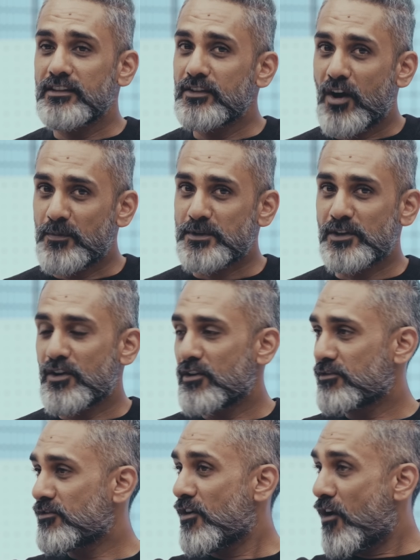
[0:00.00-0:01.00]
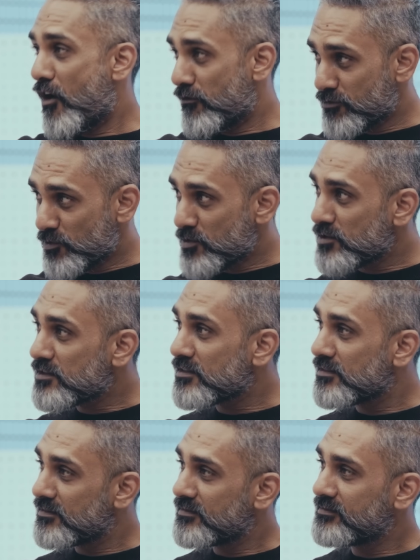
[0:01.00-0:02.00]
the option of off-roader,
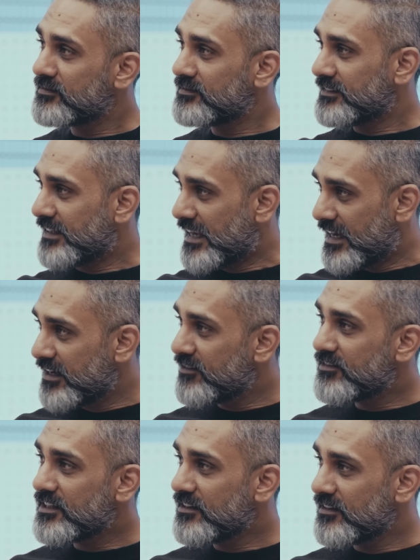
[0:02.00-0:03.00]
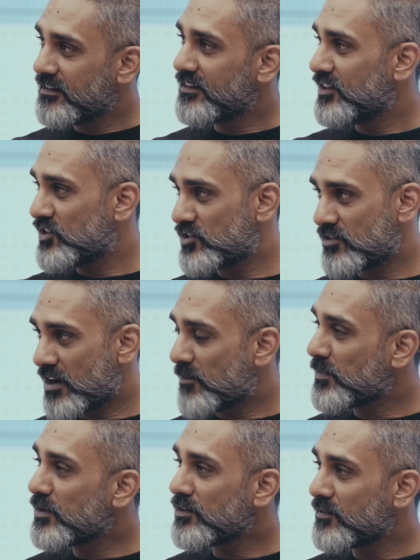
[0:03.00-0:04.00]
ADV,
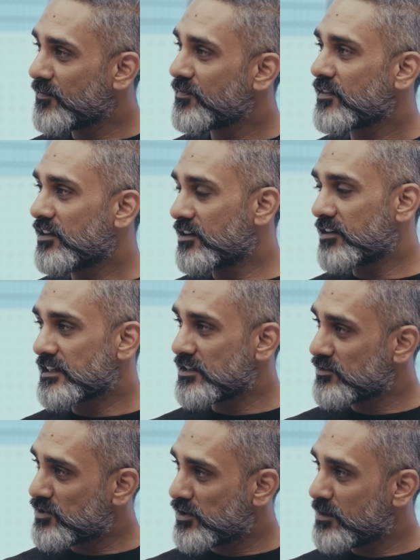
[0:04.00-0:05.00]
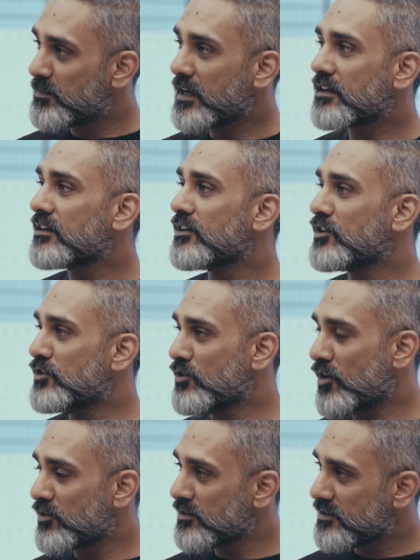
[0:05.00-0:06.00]
scrambler, aggressive street bike,
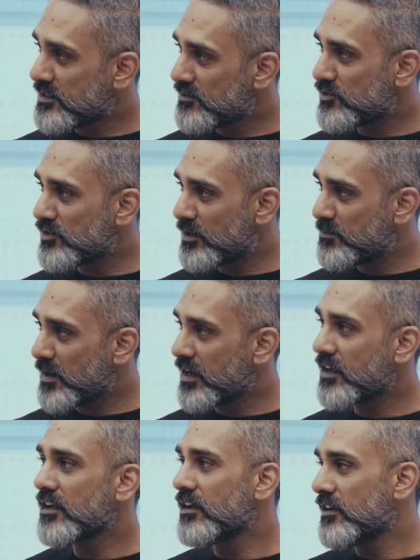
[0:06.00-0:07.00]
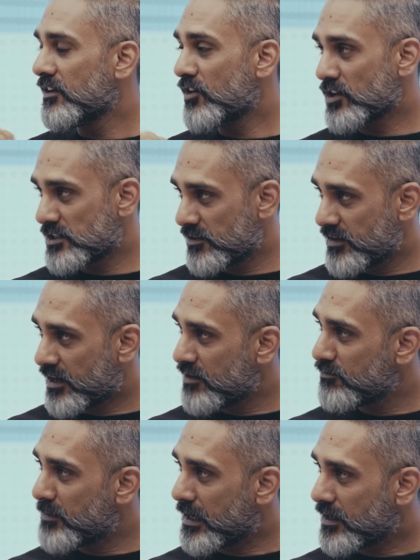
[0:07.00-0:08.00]
non-aggressive street bike,
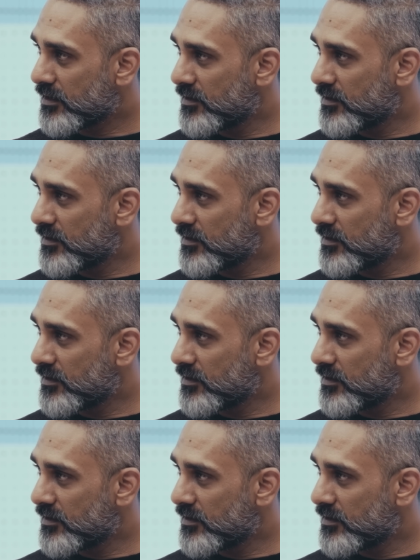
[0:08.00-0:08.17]
cost-effective bike.